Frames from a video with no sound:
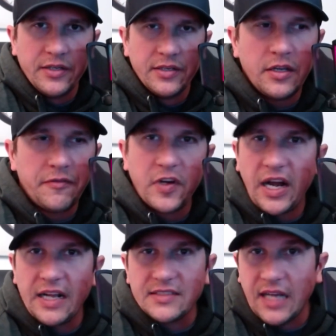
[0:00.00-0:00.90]
If your
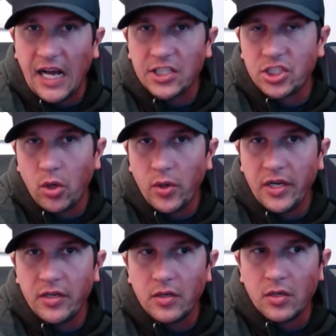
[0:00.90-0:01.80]
ad's not
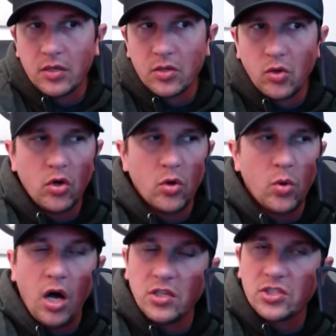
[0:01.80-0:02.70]
showing, Google will
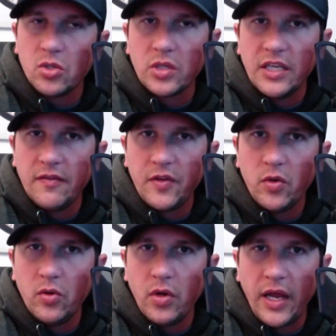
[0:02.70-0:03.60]
also give
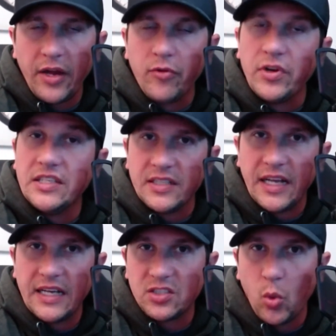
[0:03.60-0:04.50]
you a reason
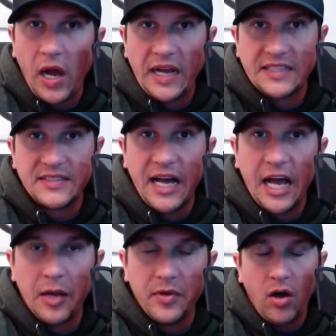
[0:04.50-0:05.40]
as to why it's not,